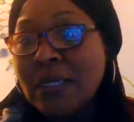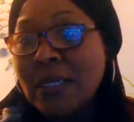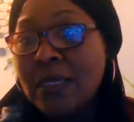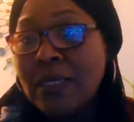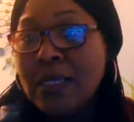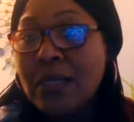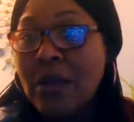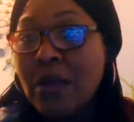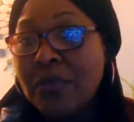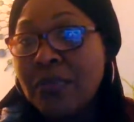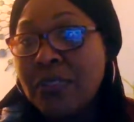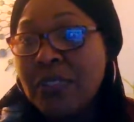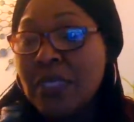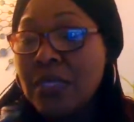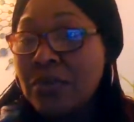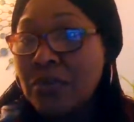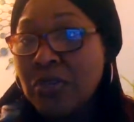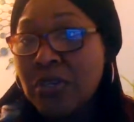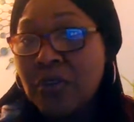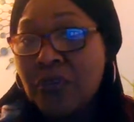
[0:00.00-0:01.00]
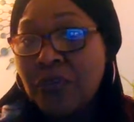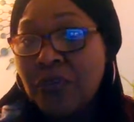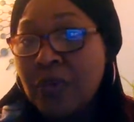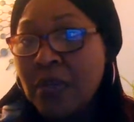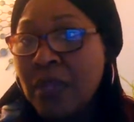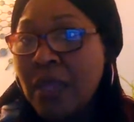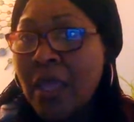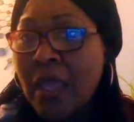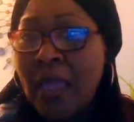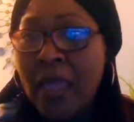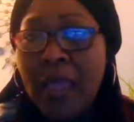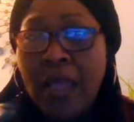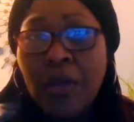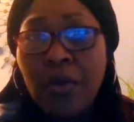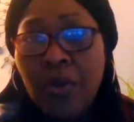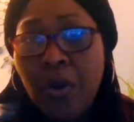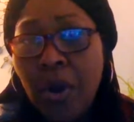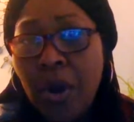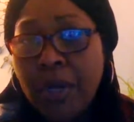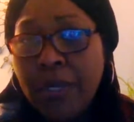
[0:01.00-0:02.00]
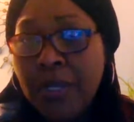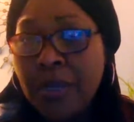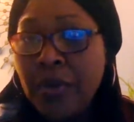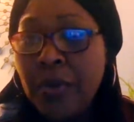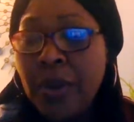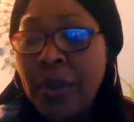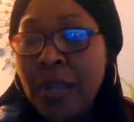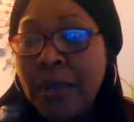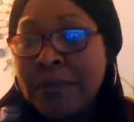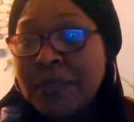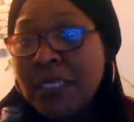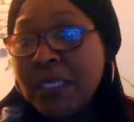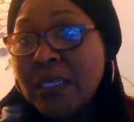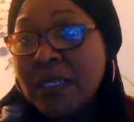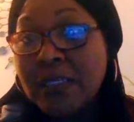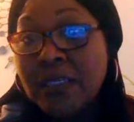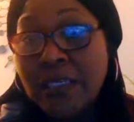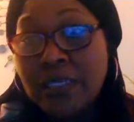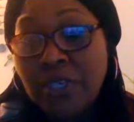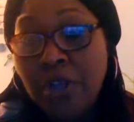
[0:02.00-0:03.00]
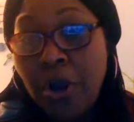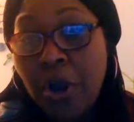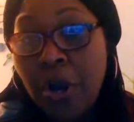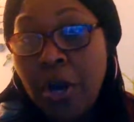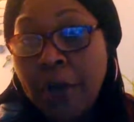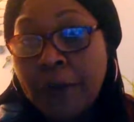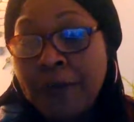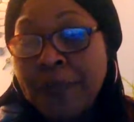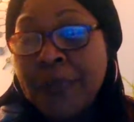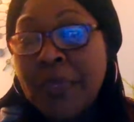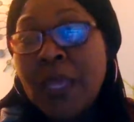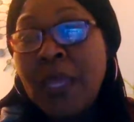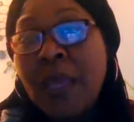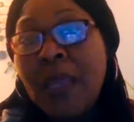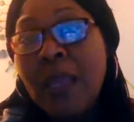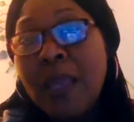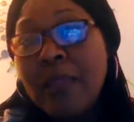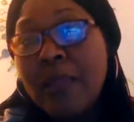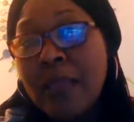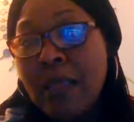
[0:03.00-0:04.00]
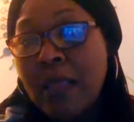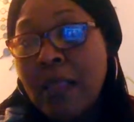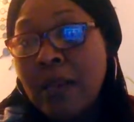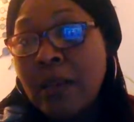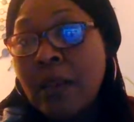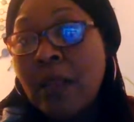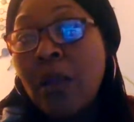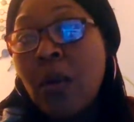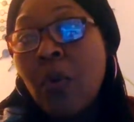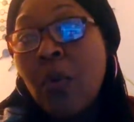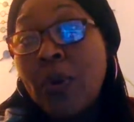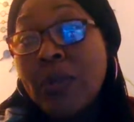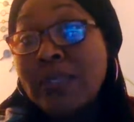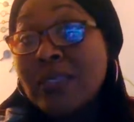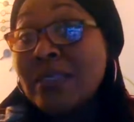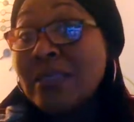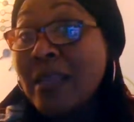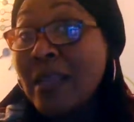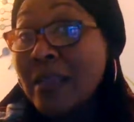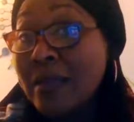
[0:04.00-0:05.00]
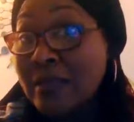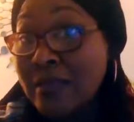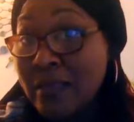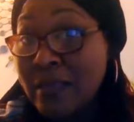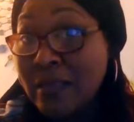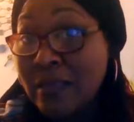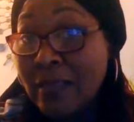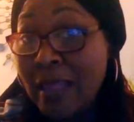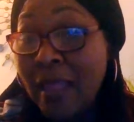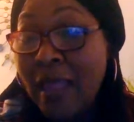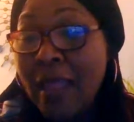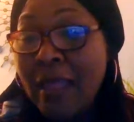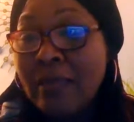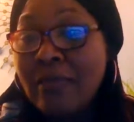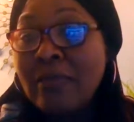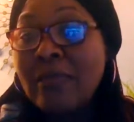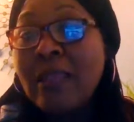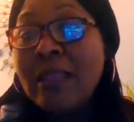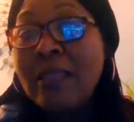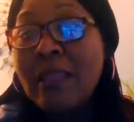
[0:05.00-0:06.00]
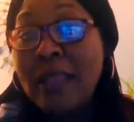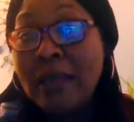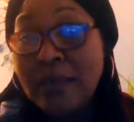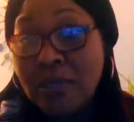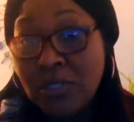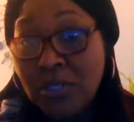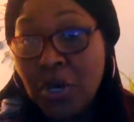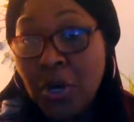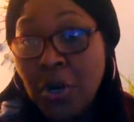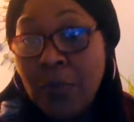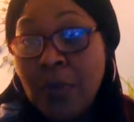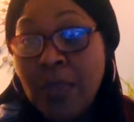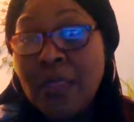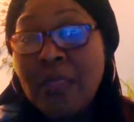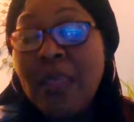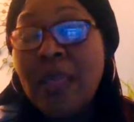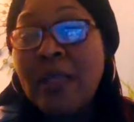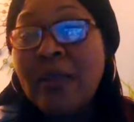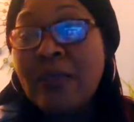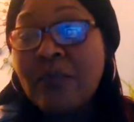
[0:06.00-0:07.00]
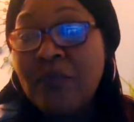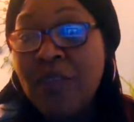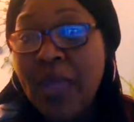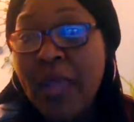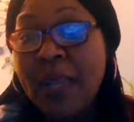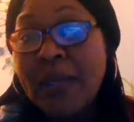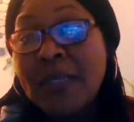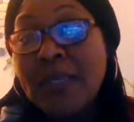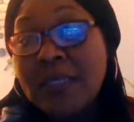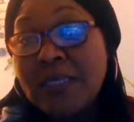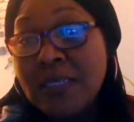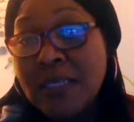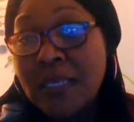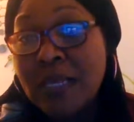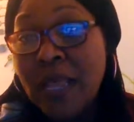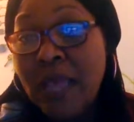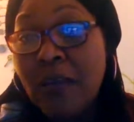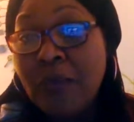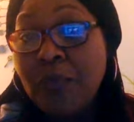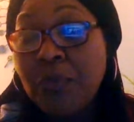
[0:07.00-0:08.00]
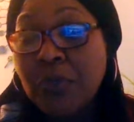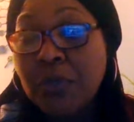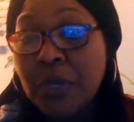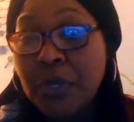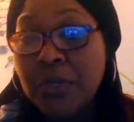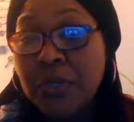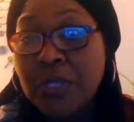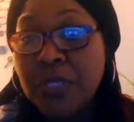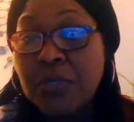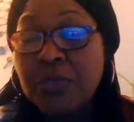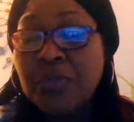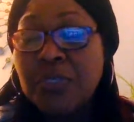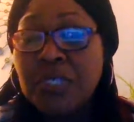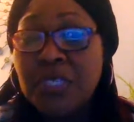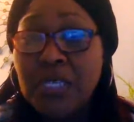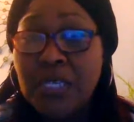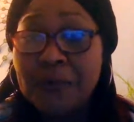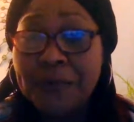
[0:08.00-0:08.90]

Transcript: They did all these other different echocardiograms. They looked at his heart, and then once they did that, then they determined that in fact he did have prolonged QT.